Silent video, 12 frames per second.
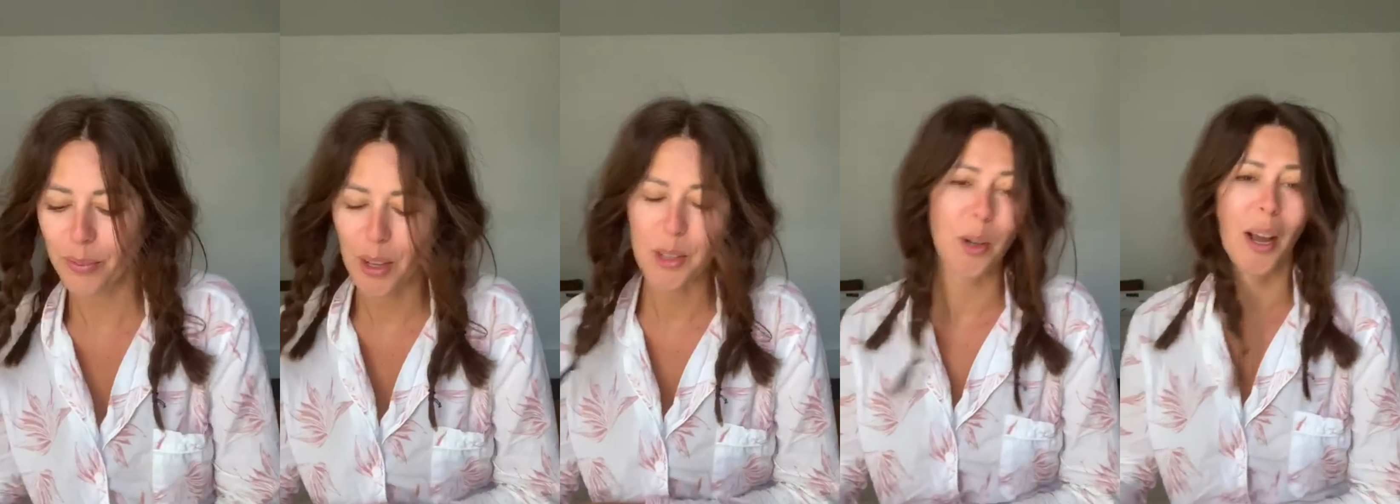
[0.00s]

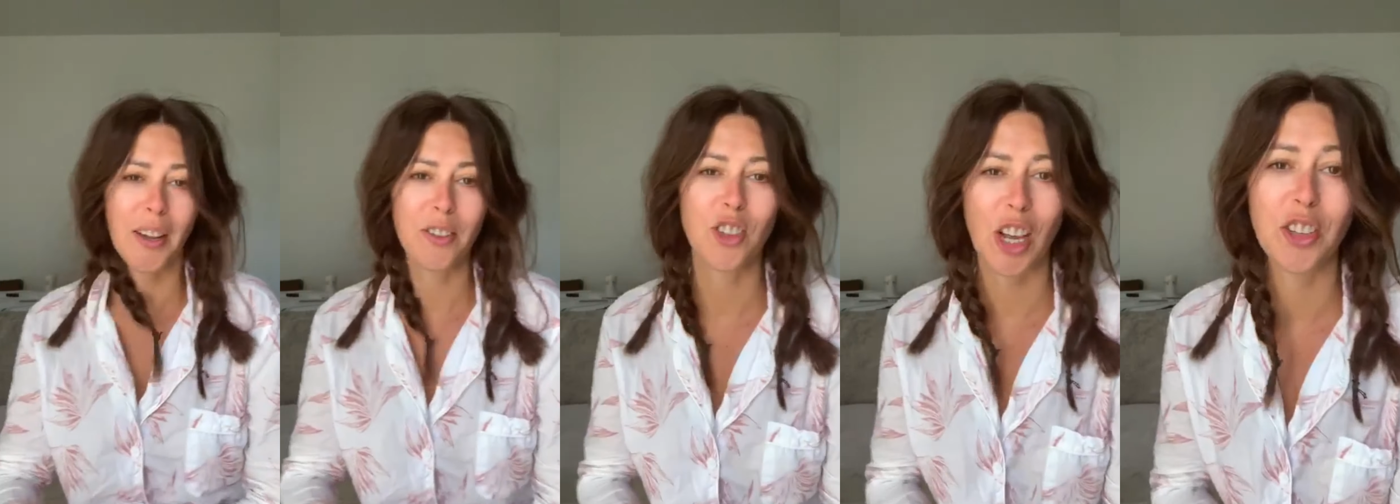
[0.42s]
So I
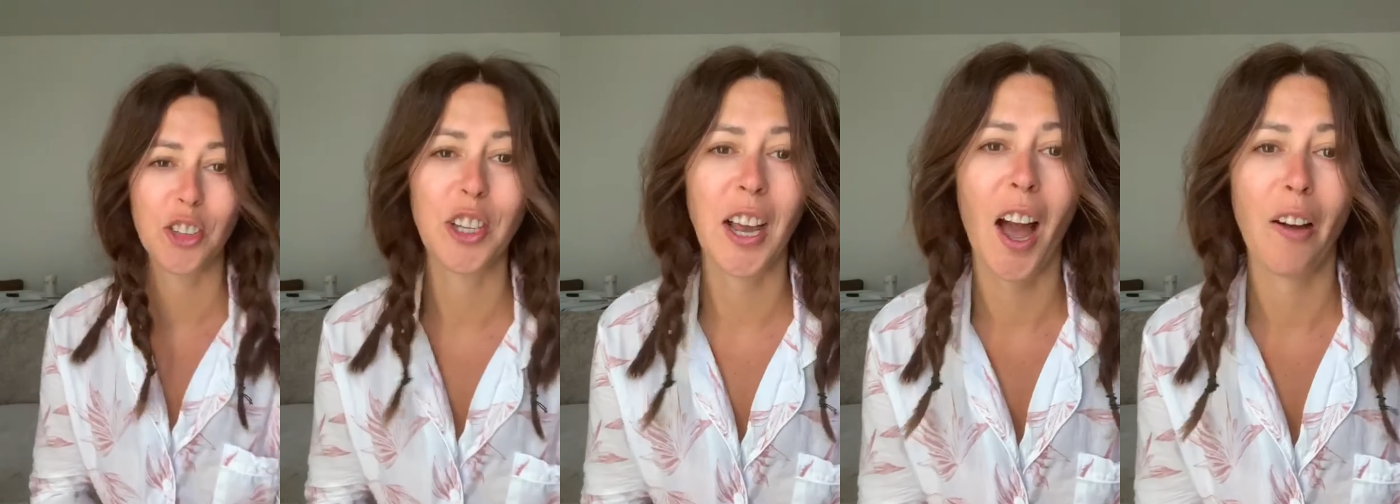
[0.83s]

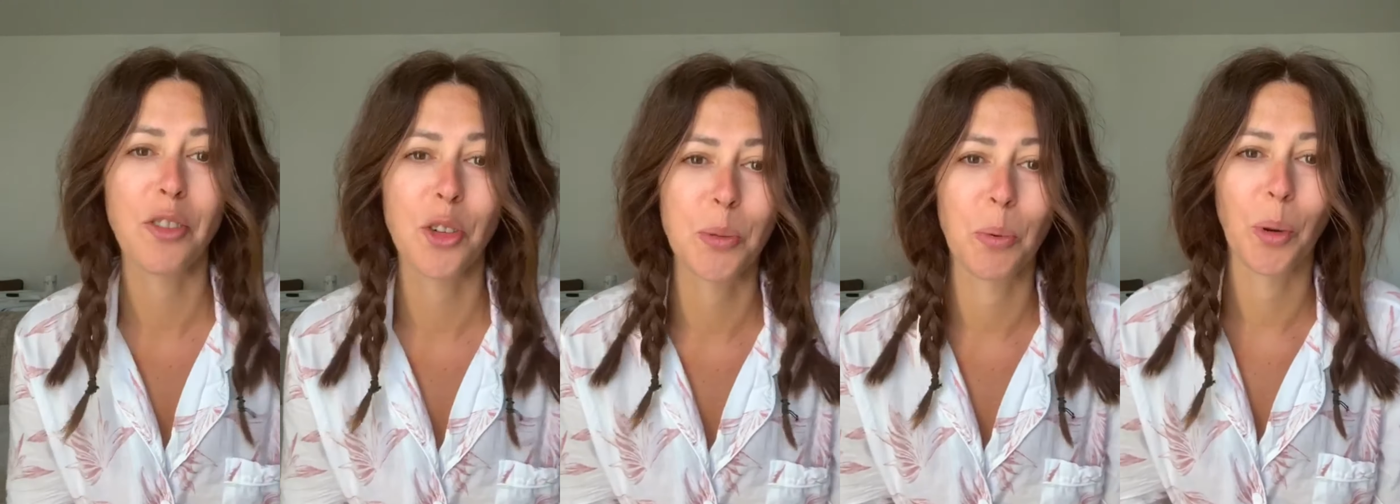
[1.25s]
genuinely have
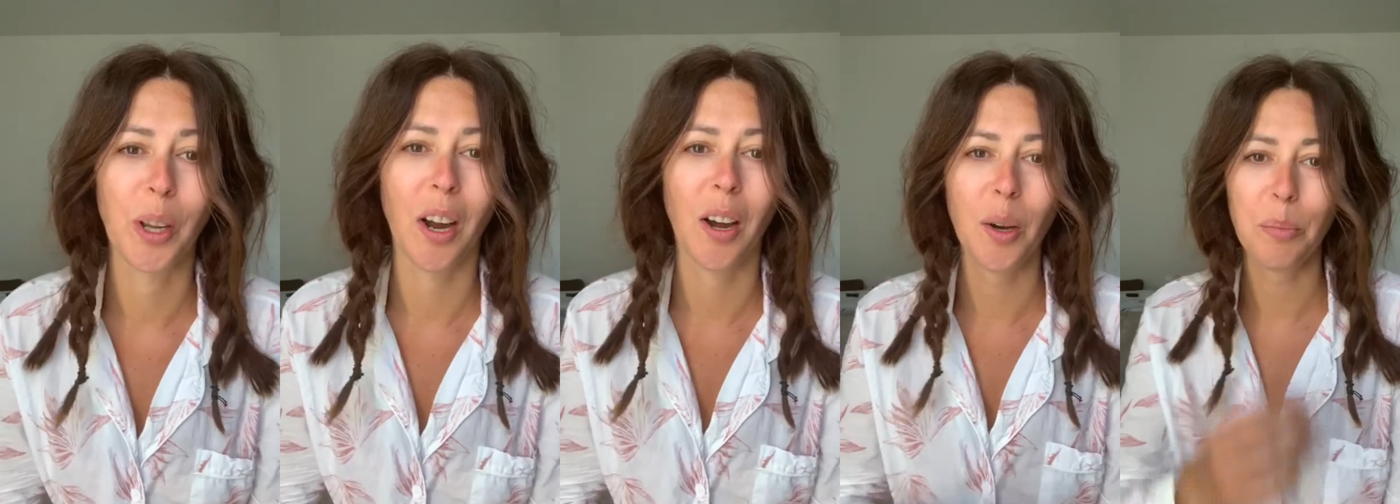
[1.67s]
just
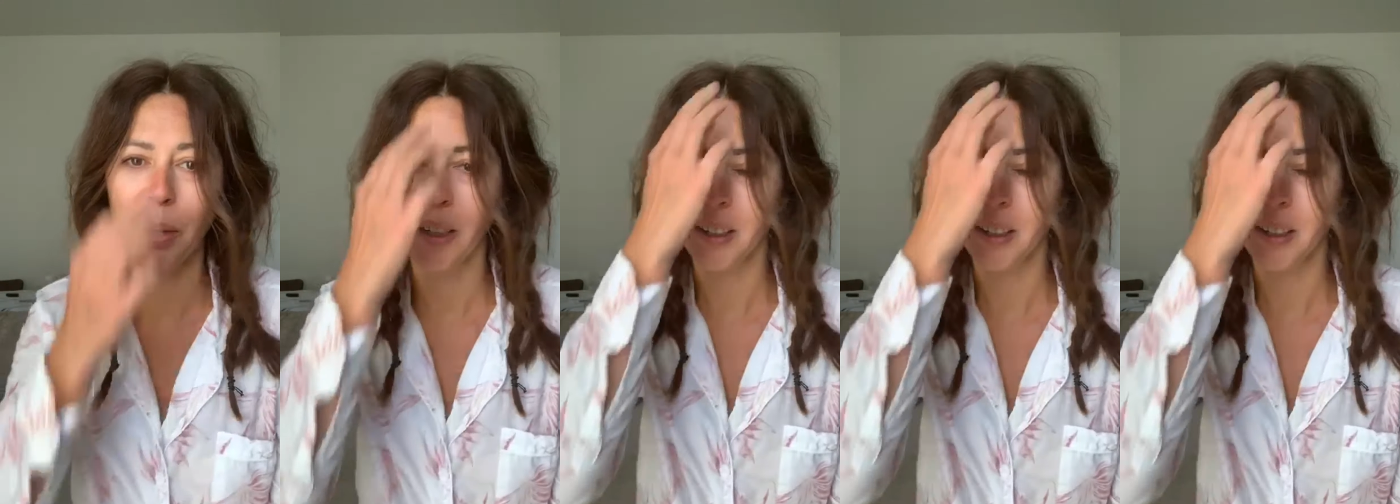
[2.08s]
woken up.